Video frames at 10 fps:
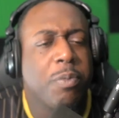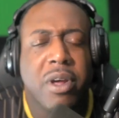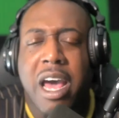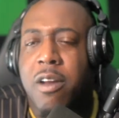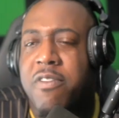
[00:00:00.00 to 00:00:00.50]
we
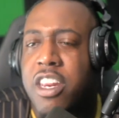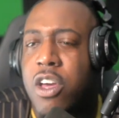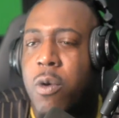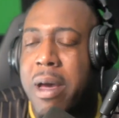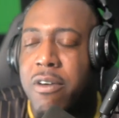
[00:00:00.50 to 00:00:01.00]
put out a
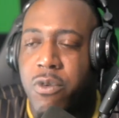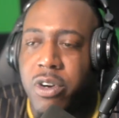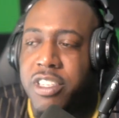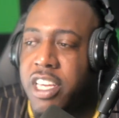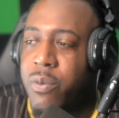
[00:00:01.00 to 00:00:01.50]
video about
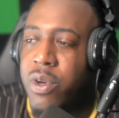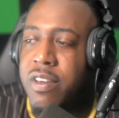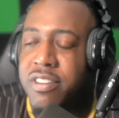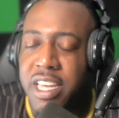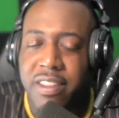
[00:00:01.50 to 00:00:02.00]
Vortic and
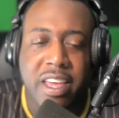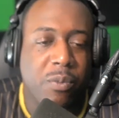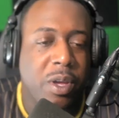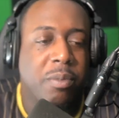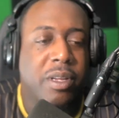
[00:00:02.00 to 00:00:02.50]
we've said
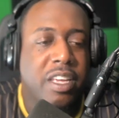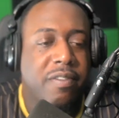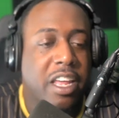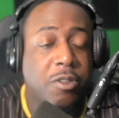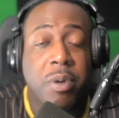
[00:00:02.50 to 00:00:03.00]
that we
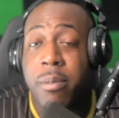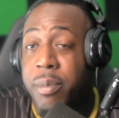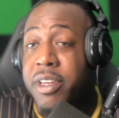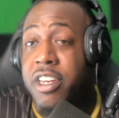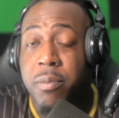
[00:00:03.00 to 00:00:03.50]
believe that it's
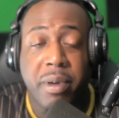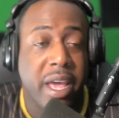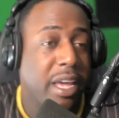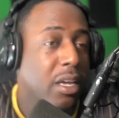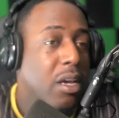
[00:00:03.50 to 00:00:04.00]
probably done
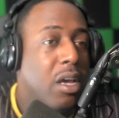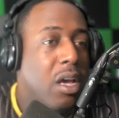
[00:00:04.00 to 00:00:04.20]
paying.